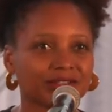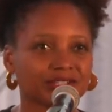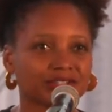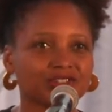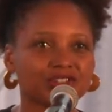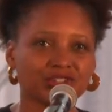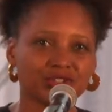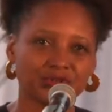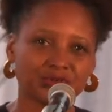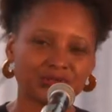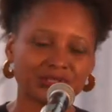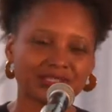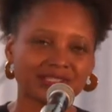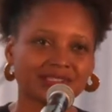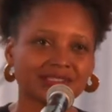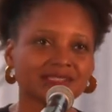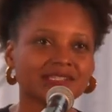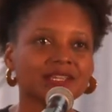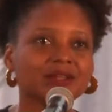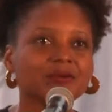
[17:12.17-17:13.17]
to choose to
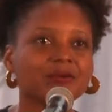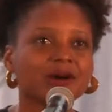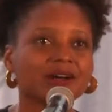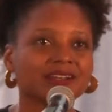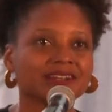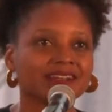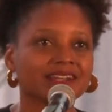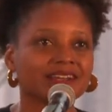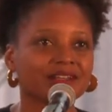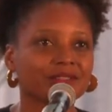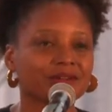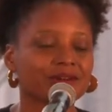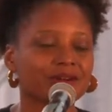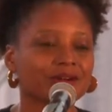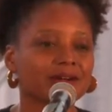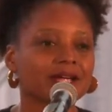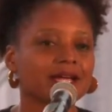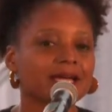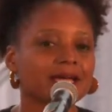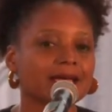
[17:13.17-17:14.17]
see one
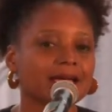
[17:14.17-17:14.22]
another.